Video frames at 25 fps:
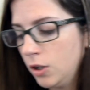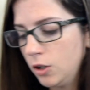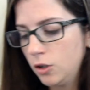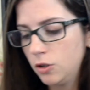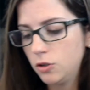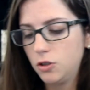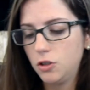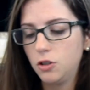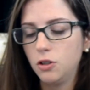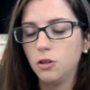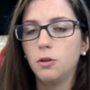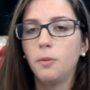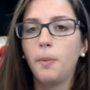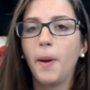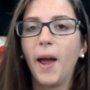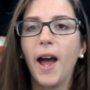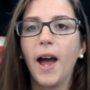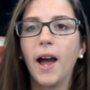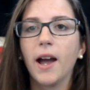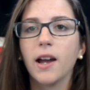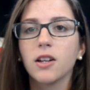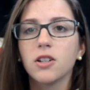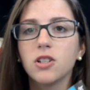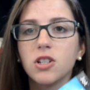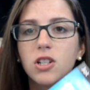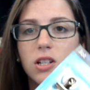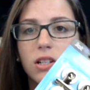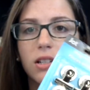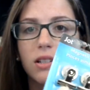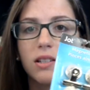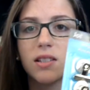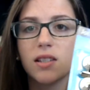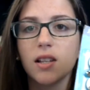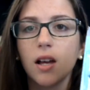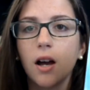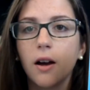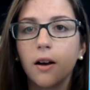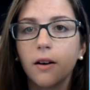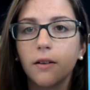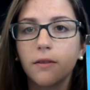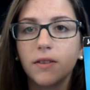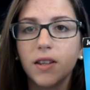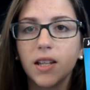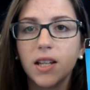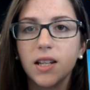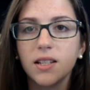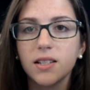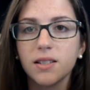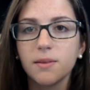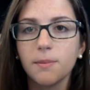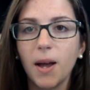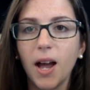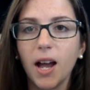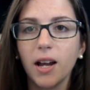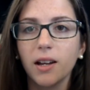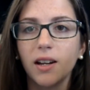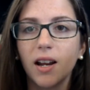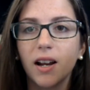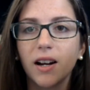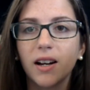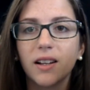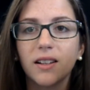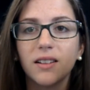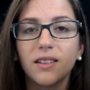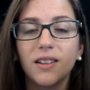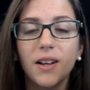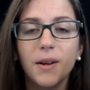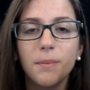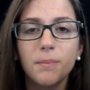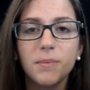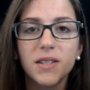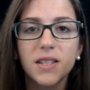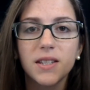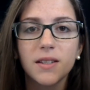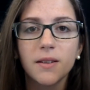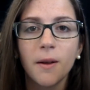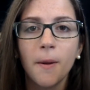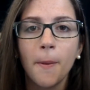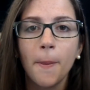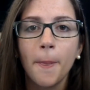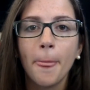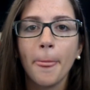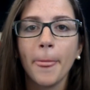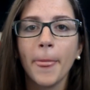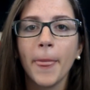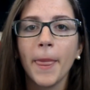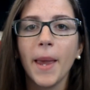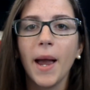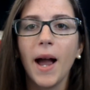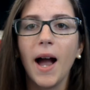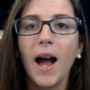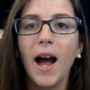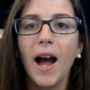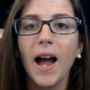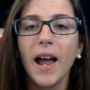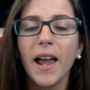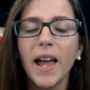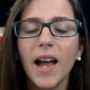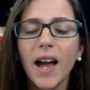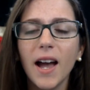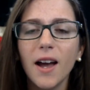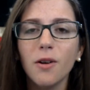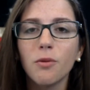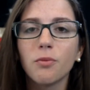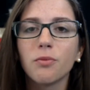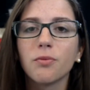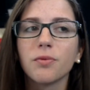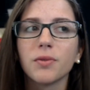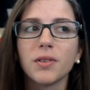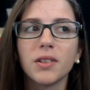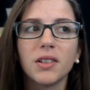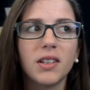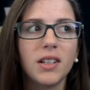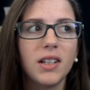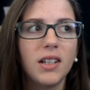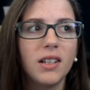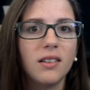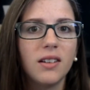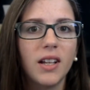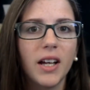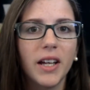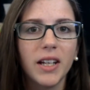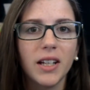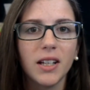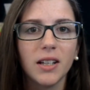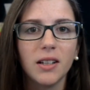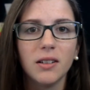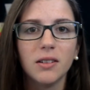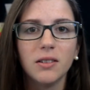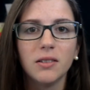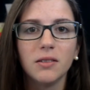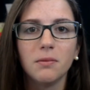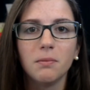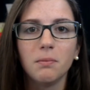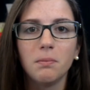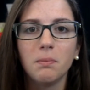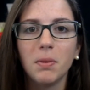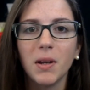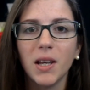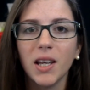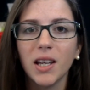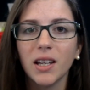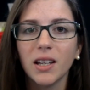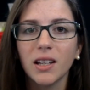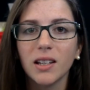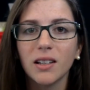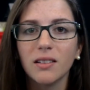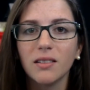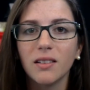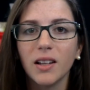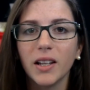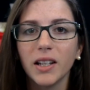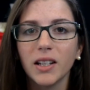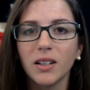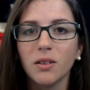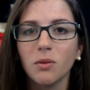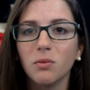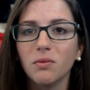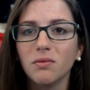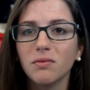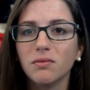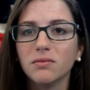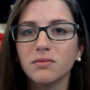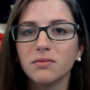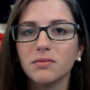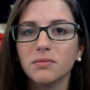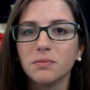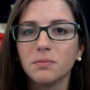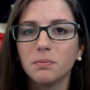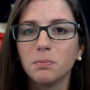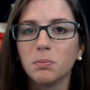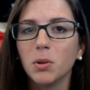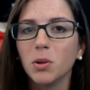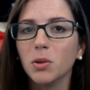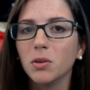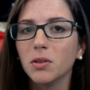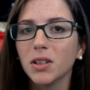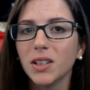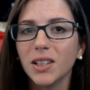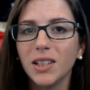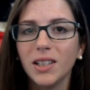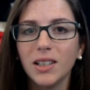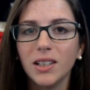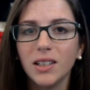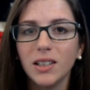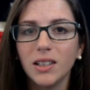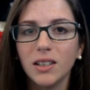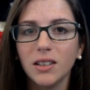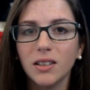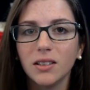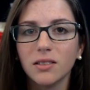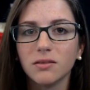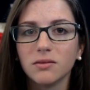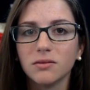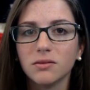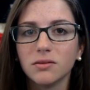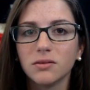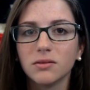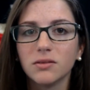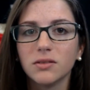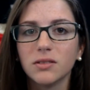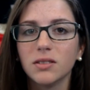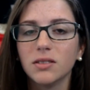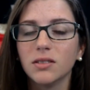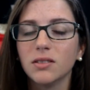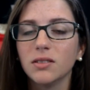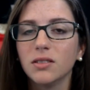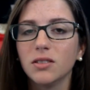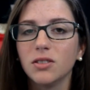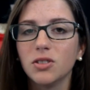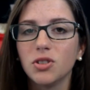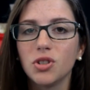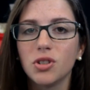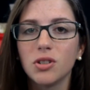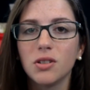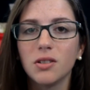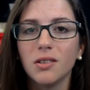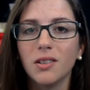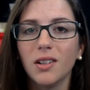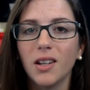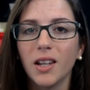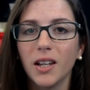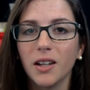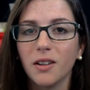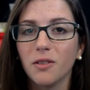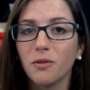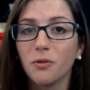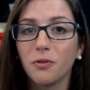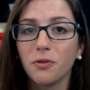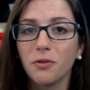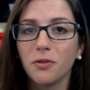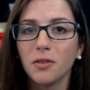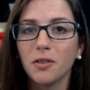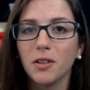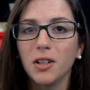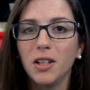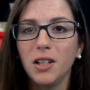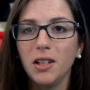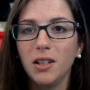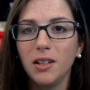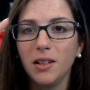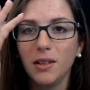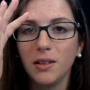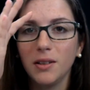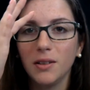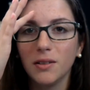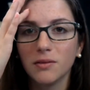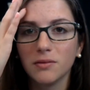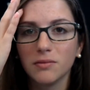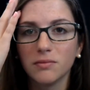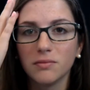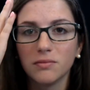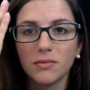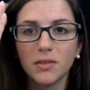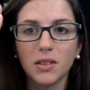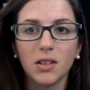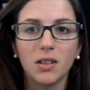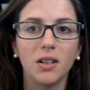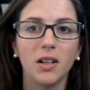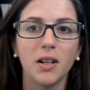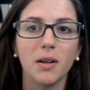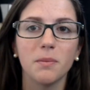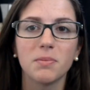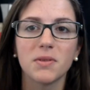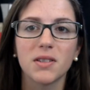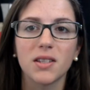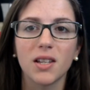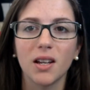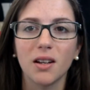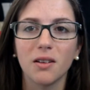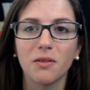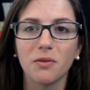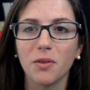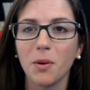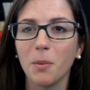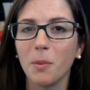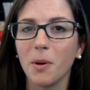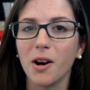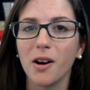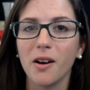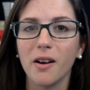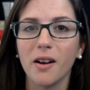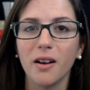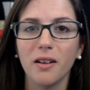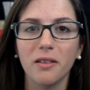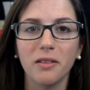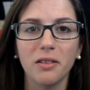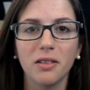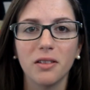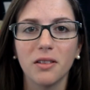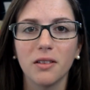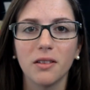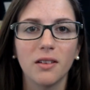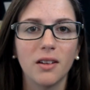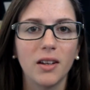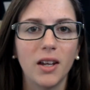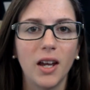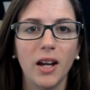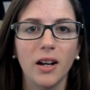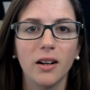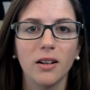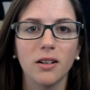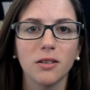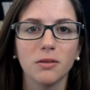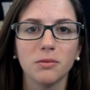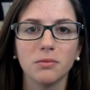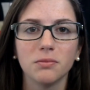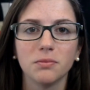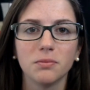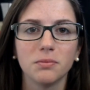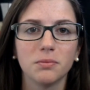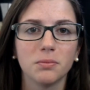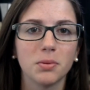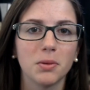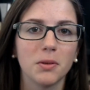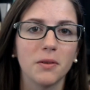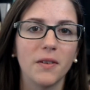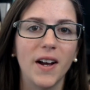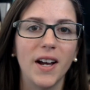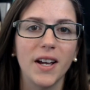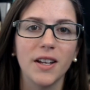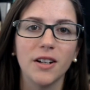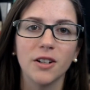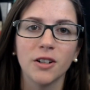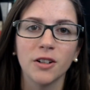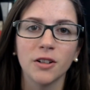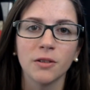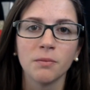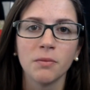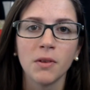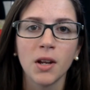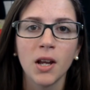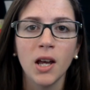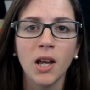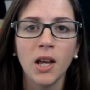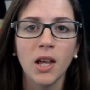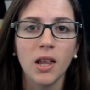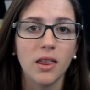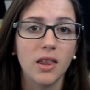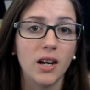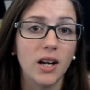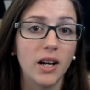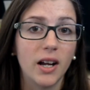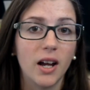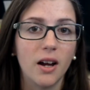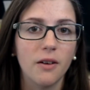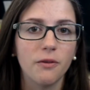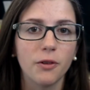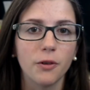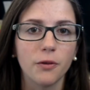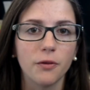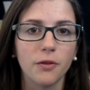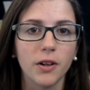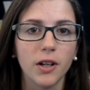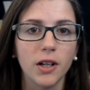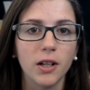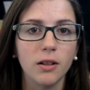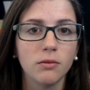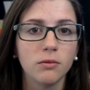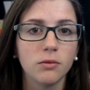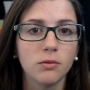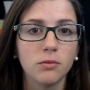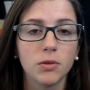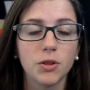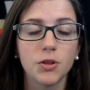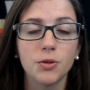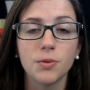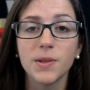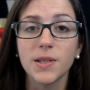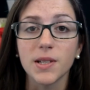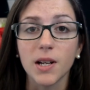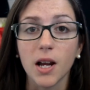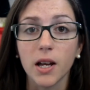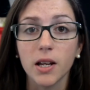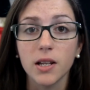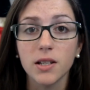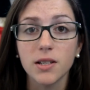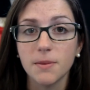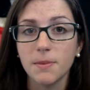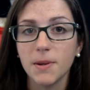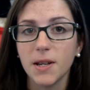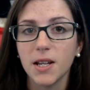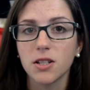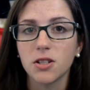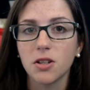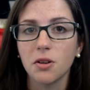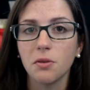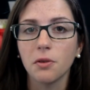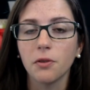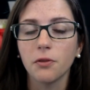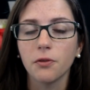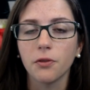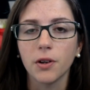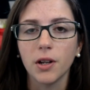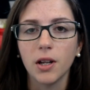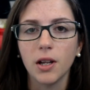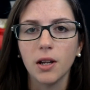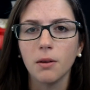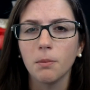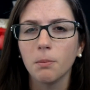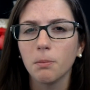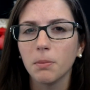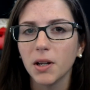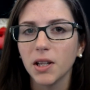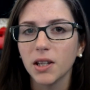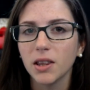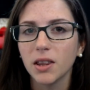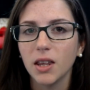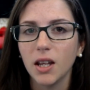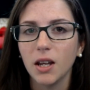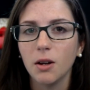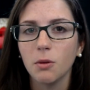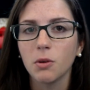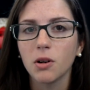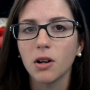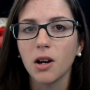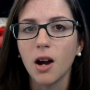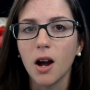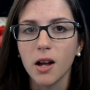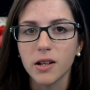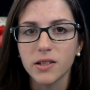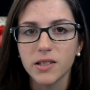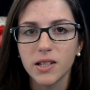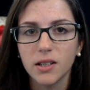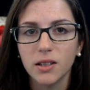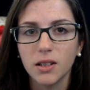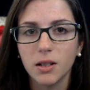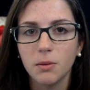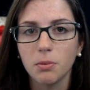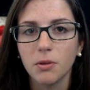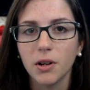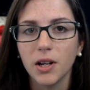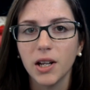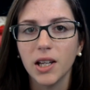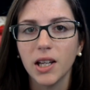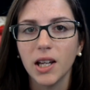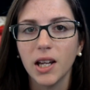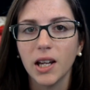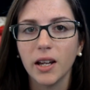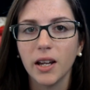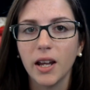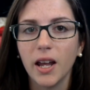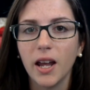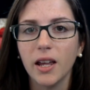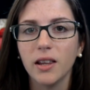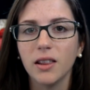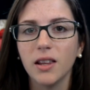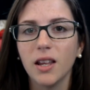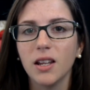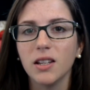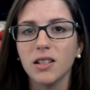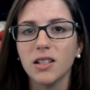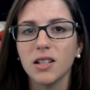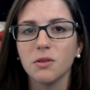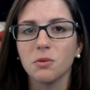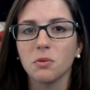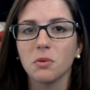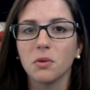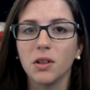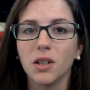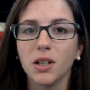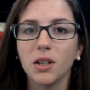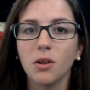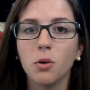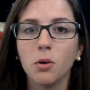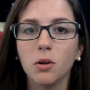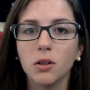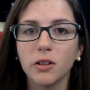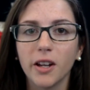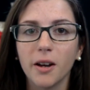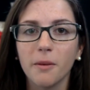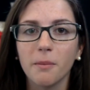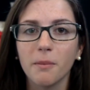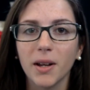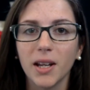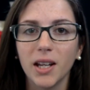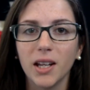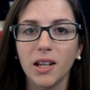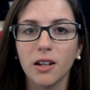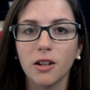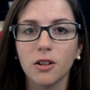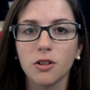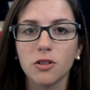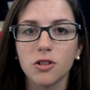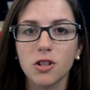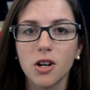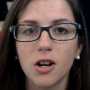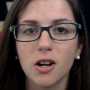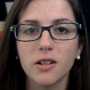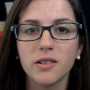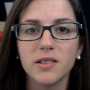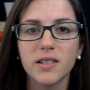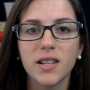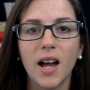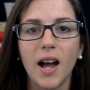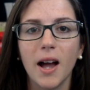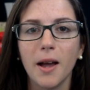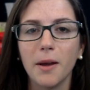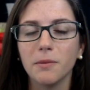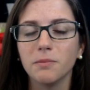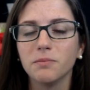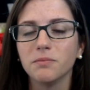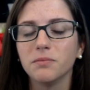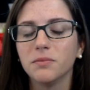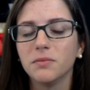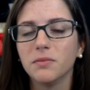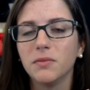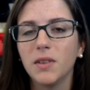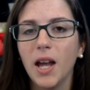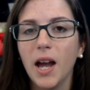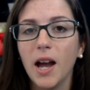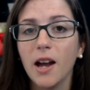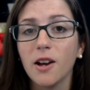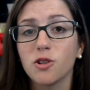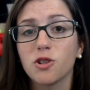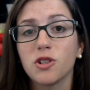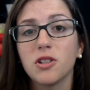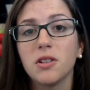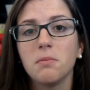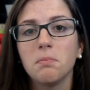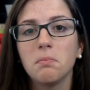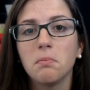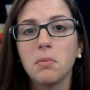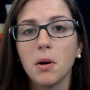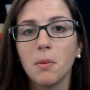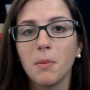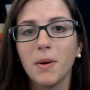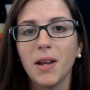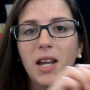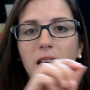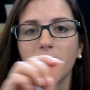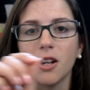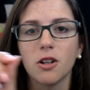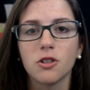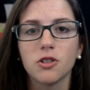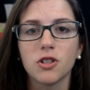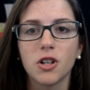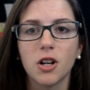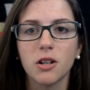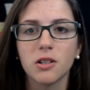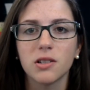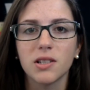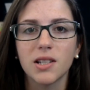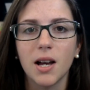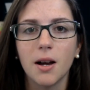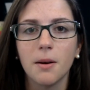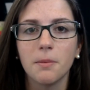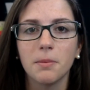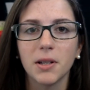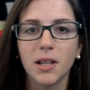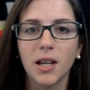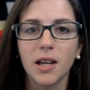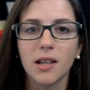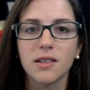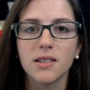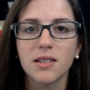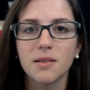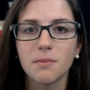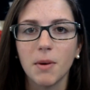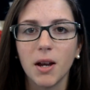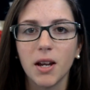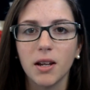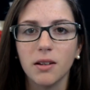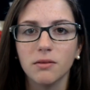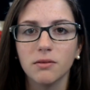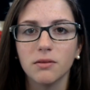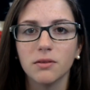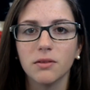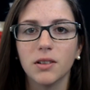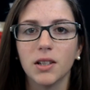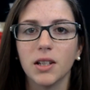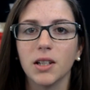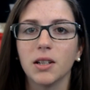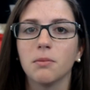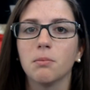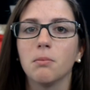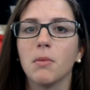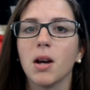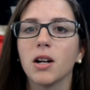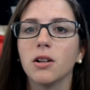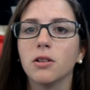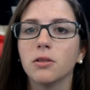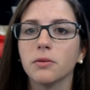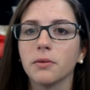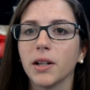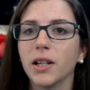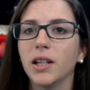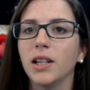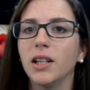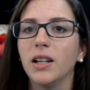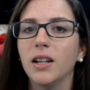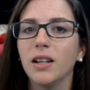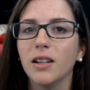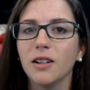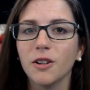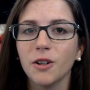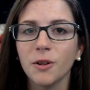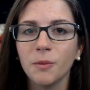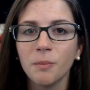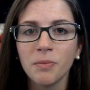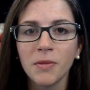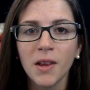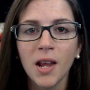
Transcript: 2 packages of these magnetic clips. I had really like big, like bulky, like free clips like from our healthcare provider that I got for free, which was nice because they were free, but they were constantly breaking and they didn't really hold up my anchor charts. I actually put my anchor charts up against my like metal radiator,